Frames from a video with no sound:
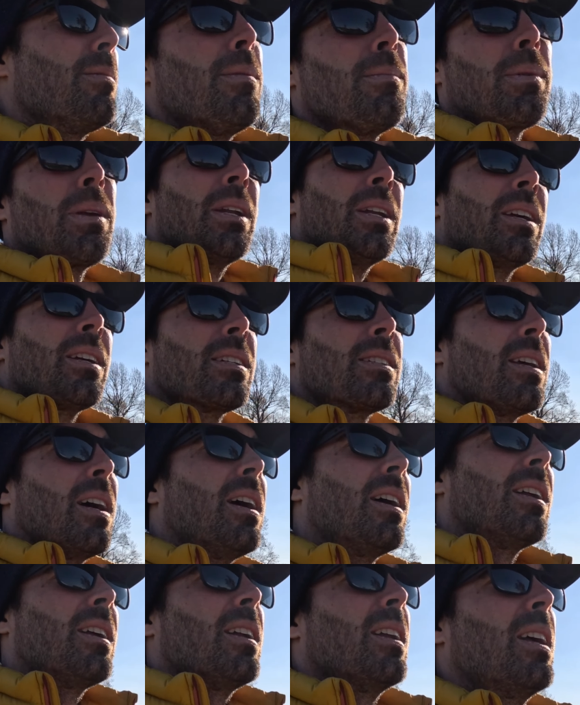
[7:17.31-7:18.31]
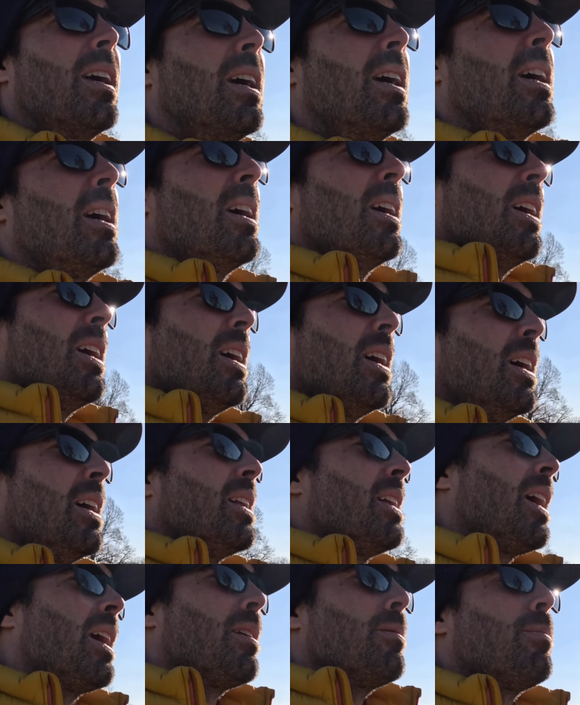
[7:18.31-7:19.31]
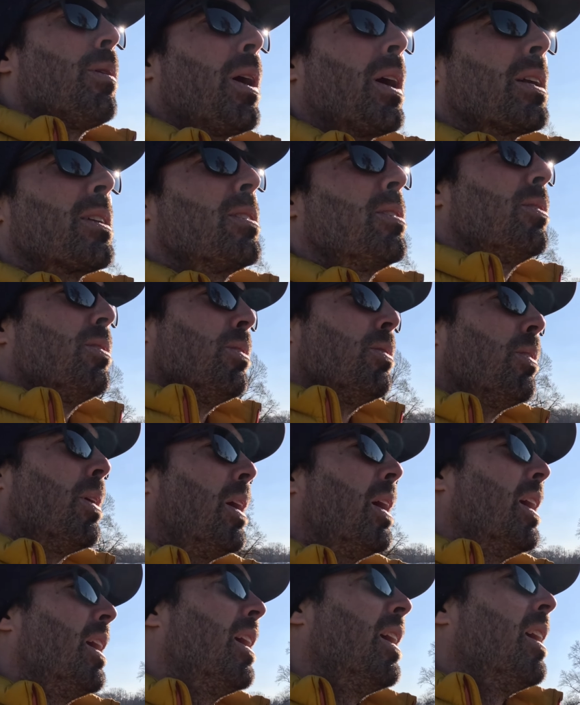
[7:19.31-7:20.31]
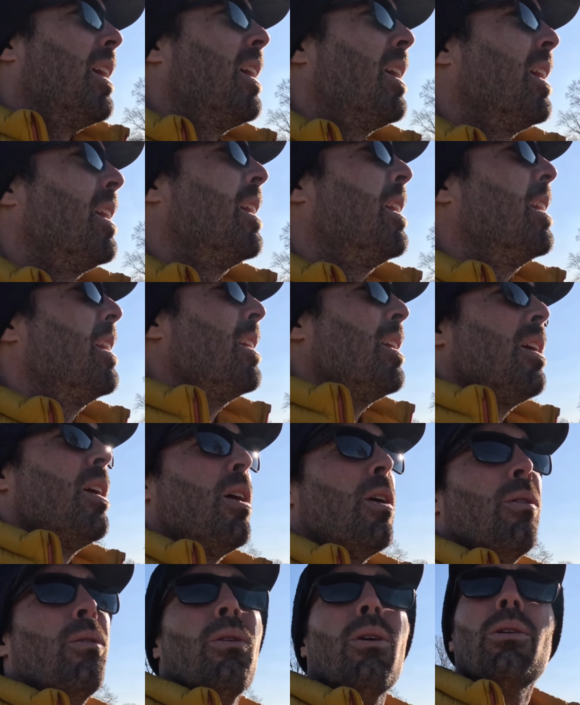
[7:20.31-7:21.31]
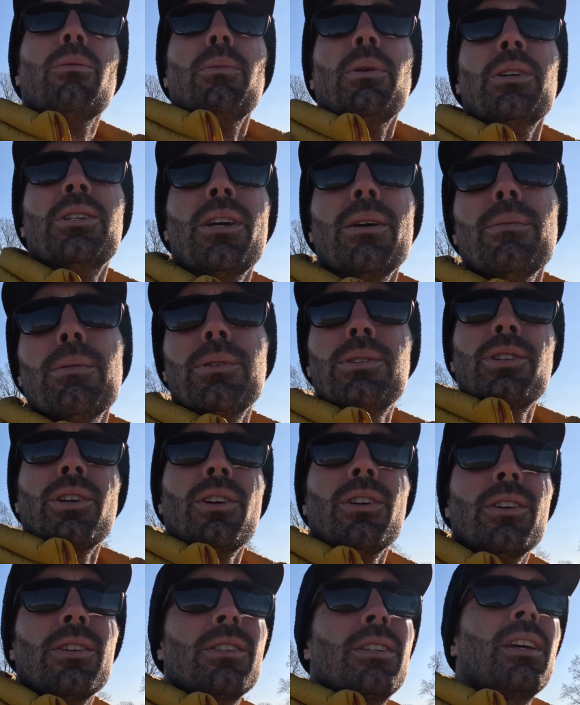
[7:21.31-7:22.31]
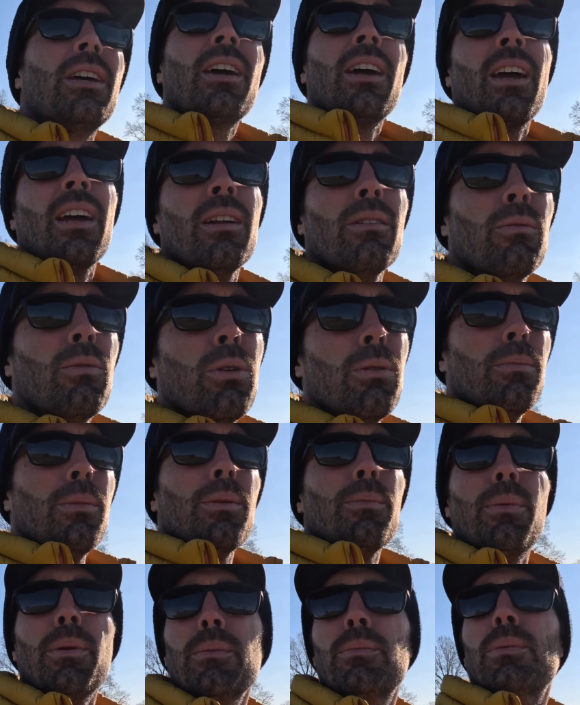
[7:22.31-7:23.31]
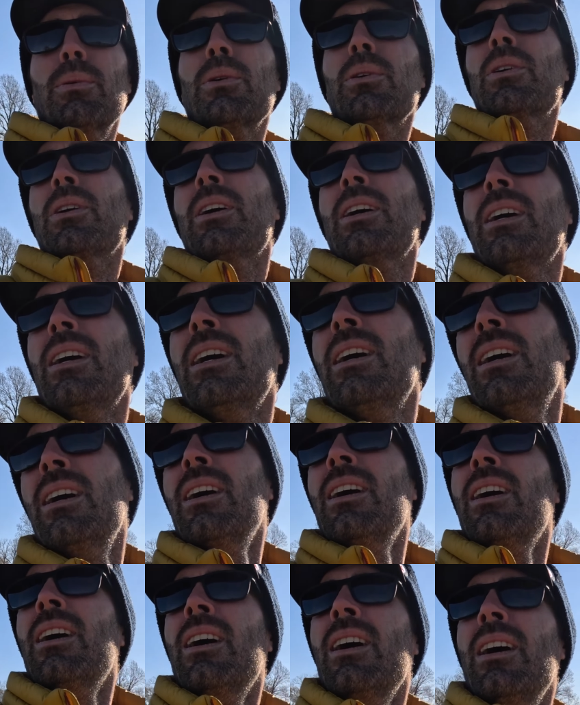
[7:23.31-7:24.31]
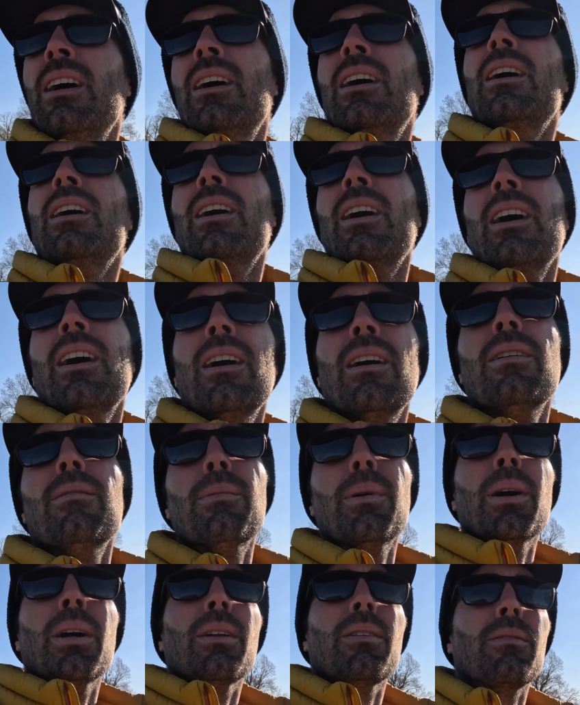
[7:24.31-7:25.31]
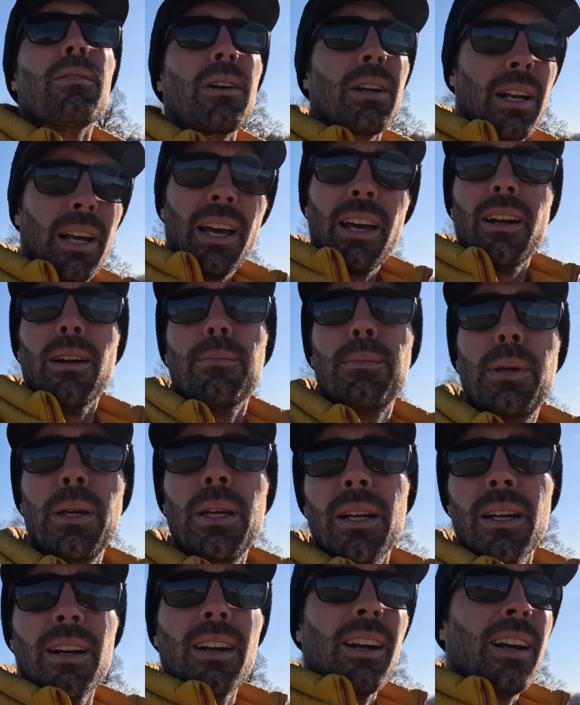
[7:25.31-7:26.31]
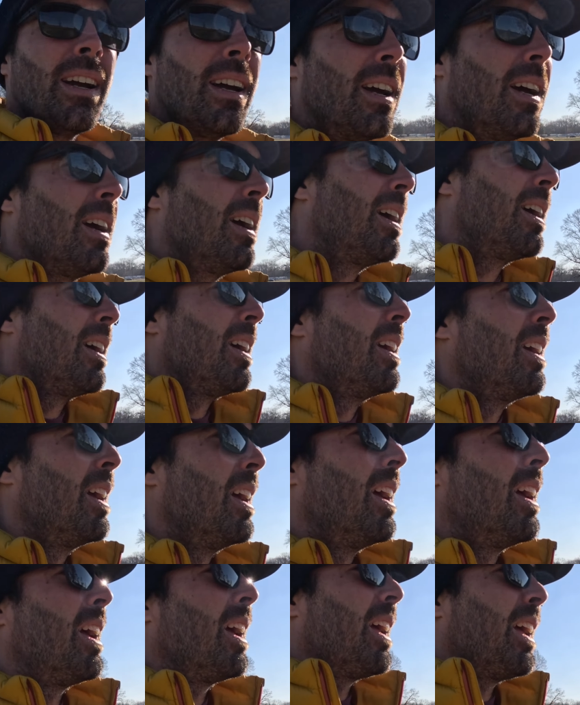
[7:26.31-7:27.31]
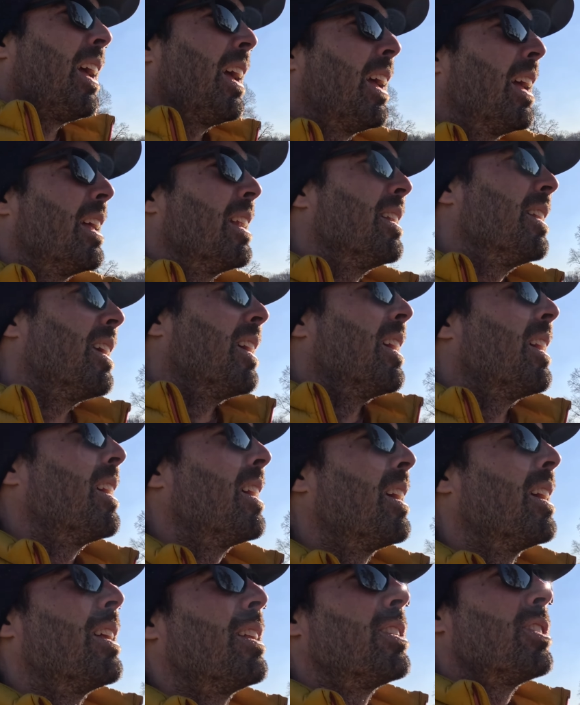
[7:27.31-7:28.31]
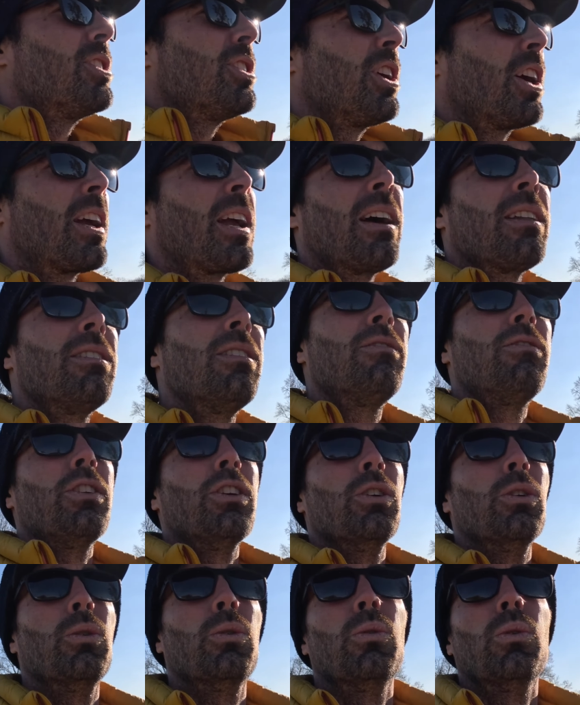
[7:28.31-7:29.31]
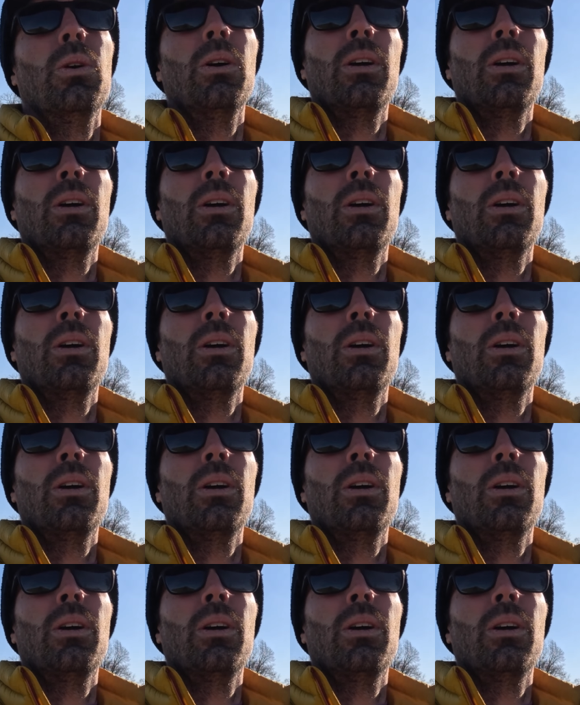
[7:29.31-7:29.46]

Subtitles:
I'm getting excited. Head back to warmer temperatures and warmer people. But we're gonna head up here and check out the view.